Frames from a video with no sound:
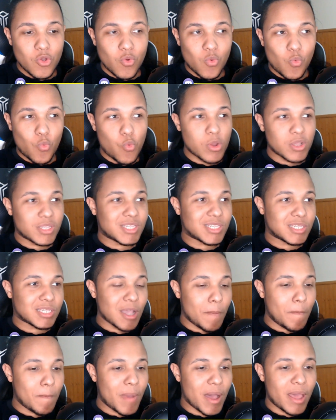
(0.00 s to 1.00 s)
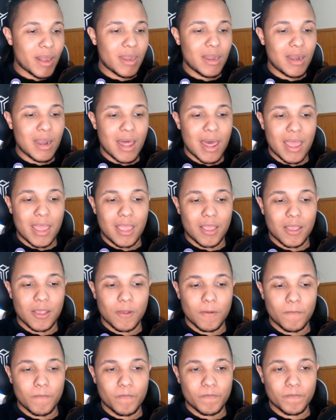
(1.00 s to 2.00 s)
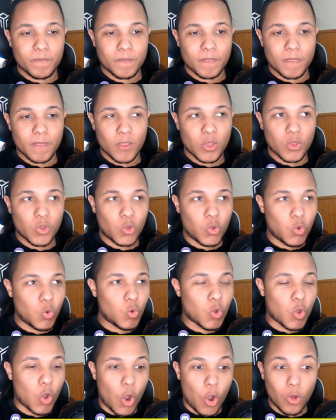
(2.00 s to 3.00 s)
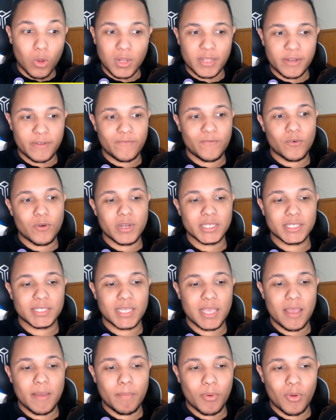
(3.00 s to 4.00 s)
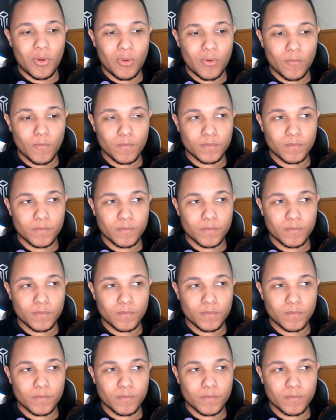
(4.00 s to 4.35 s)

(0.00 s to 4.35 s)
with somebody like Colon, for example,